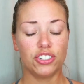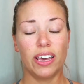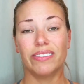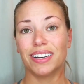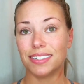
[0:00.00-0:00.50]
They
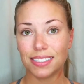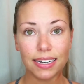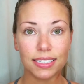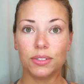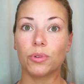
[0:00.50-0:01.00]
have an
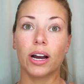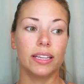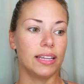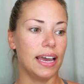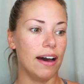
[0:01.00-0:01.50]
unscented
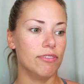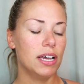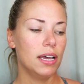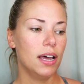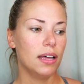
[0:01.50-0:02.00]
one. They have
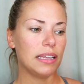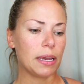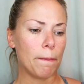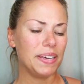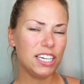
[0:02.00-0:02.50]
like
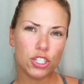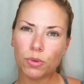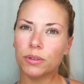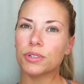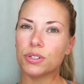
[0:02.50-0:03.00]
a peach
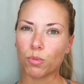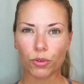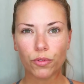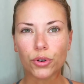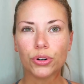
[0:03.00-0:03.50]
one, which is
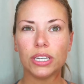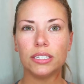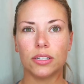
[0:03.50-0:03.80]
more fruity.